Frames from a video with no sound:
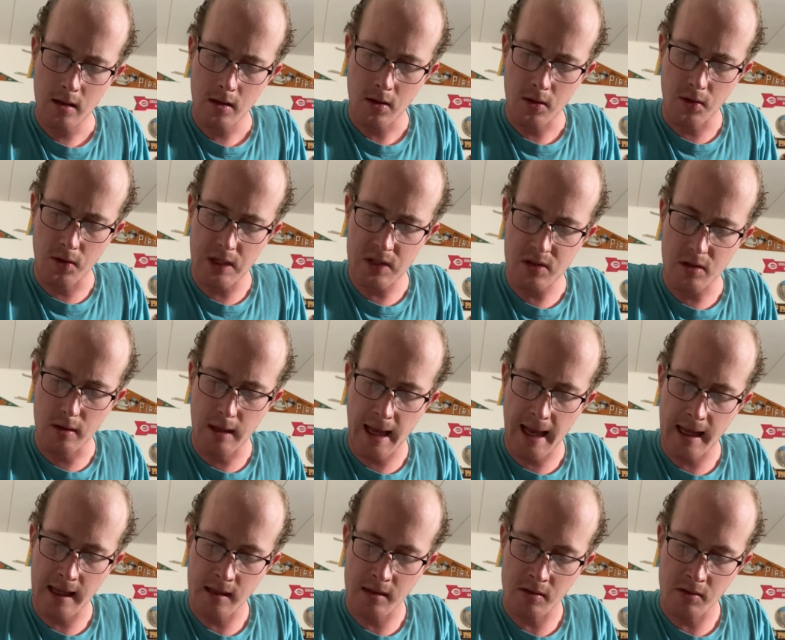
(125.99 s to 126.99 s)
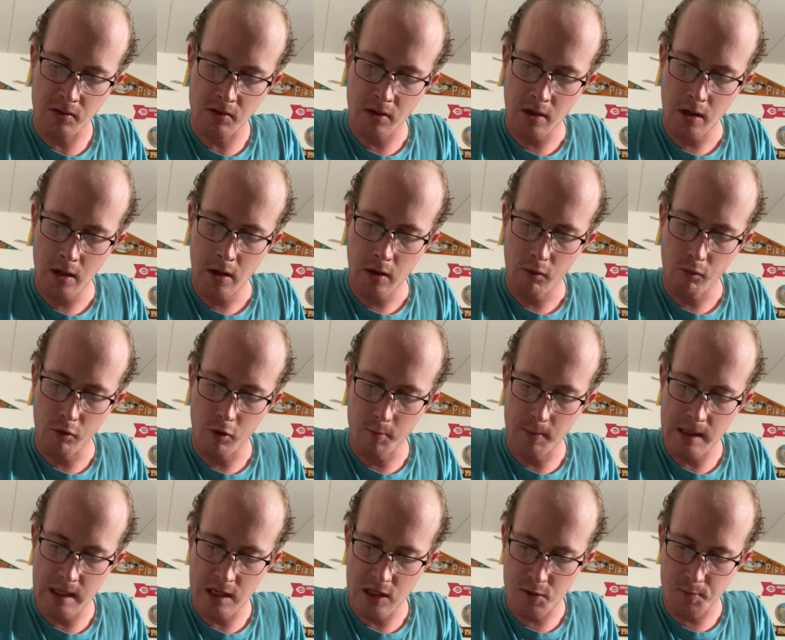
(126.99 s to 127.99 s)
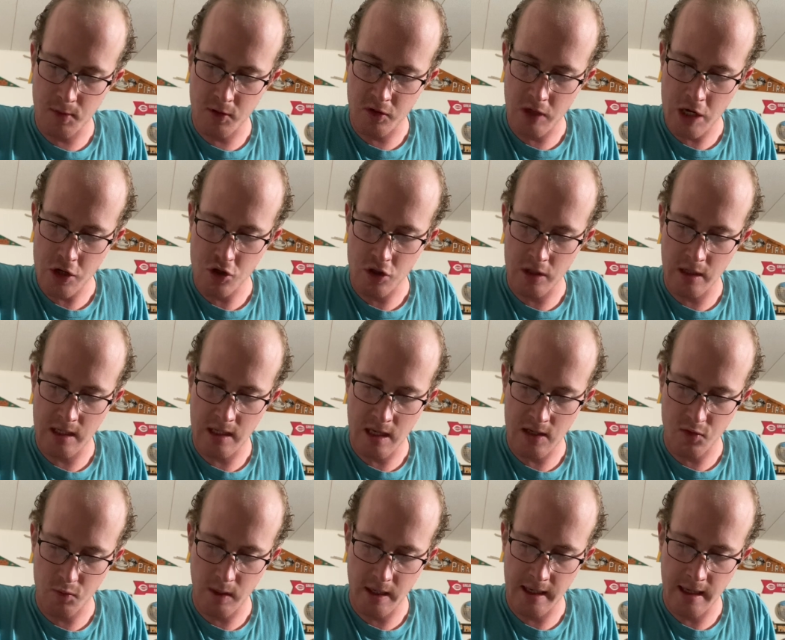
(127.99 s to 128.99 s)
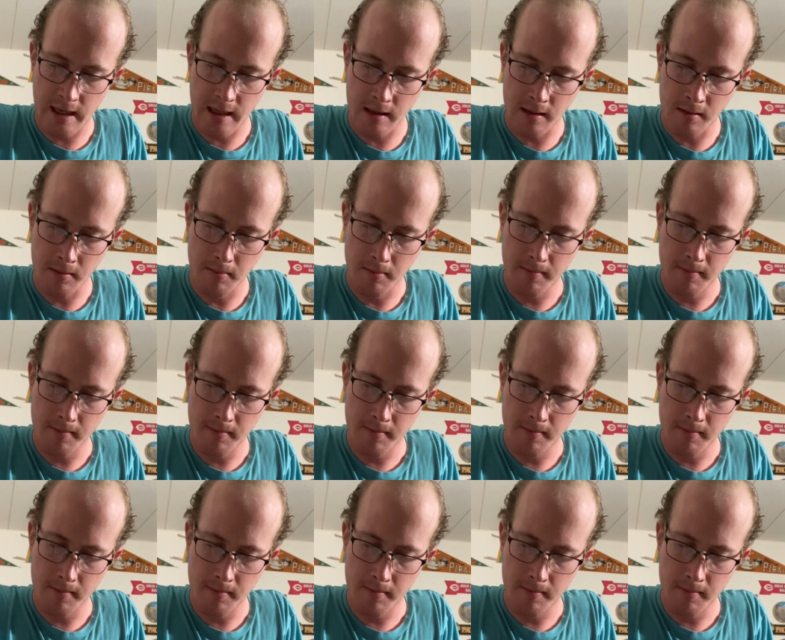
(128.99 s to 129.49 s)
This land will be his possession in Israel.